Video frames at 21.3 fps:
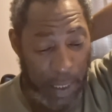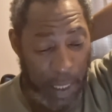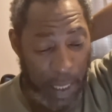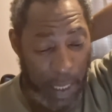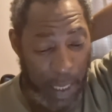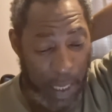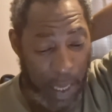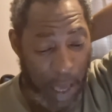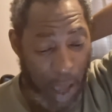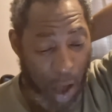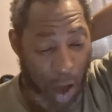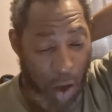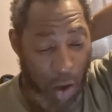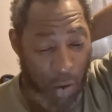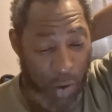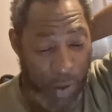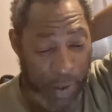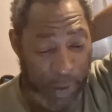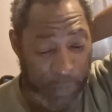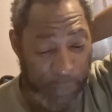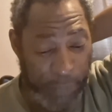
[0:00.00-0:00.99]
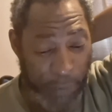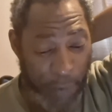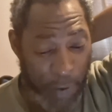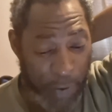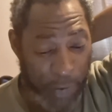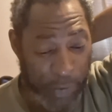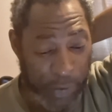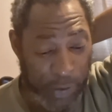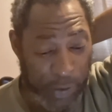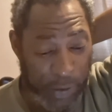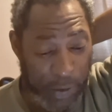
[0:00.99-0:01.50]
and all his
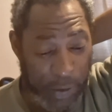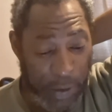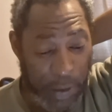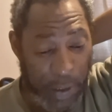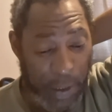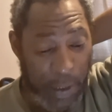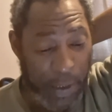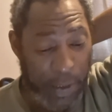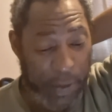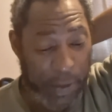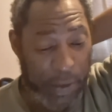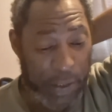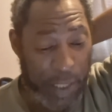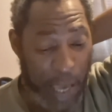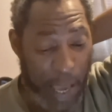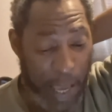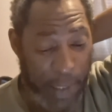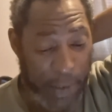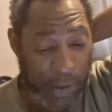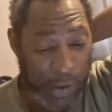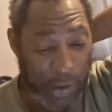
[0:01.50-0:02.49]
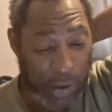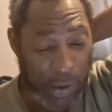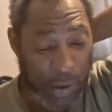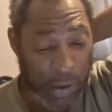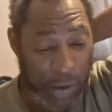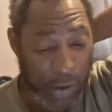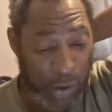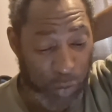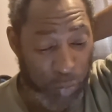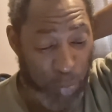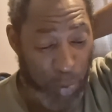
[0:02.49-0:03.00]
furniture, his taches,
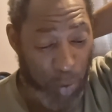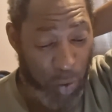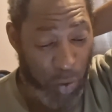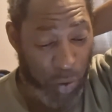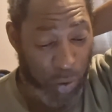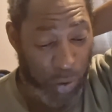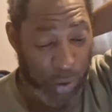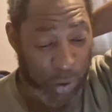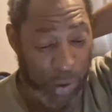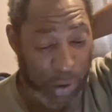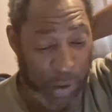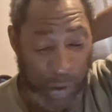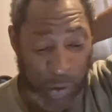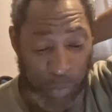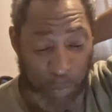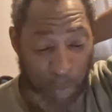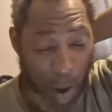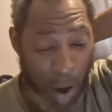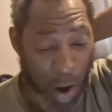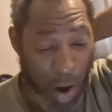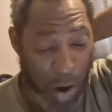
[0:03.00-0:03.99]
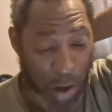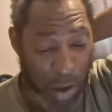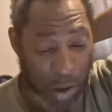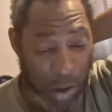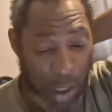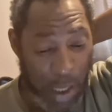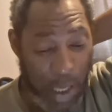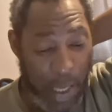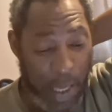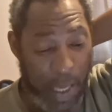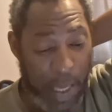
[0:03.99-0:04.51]
his borders, his bar,
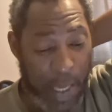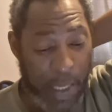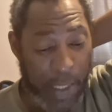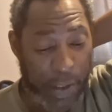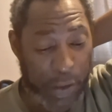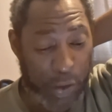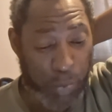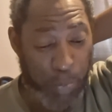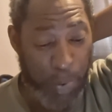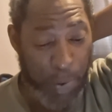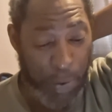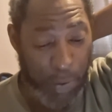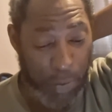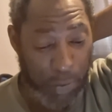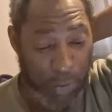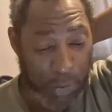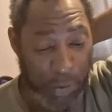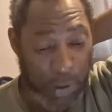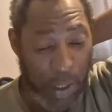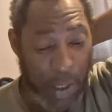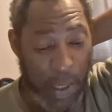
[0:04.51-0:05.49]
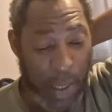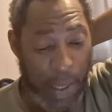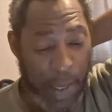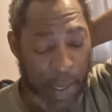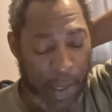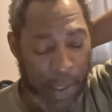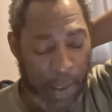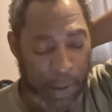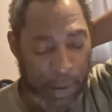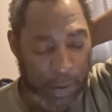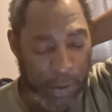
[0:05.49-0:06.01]
and his pillar,
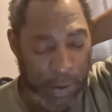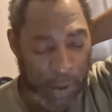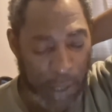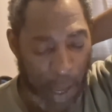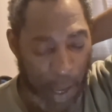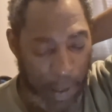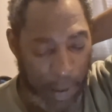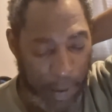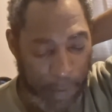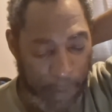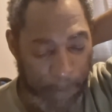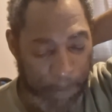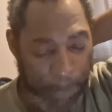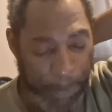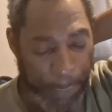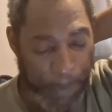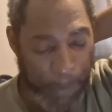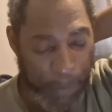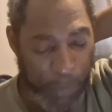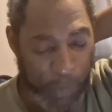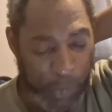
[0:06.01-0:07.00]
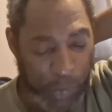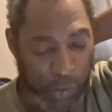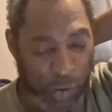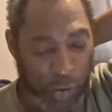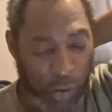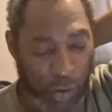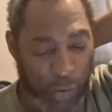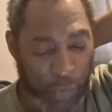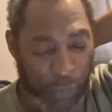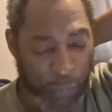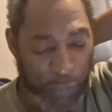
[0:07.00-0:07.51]
and his socket. Verse
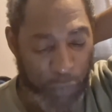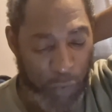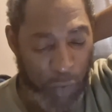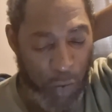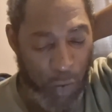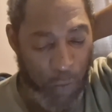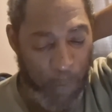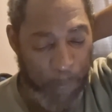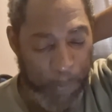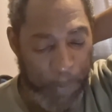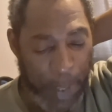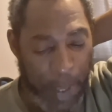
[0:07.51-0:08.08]
34.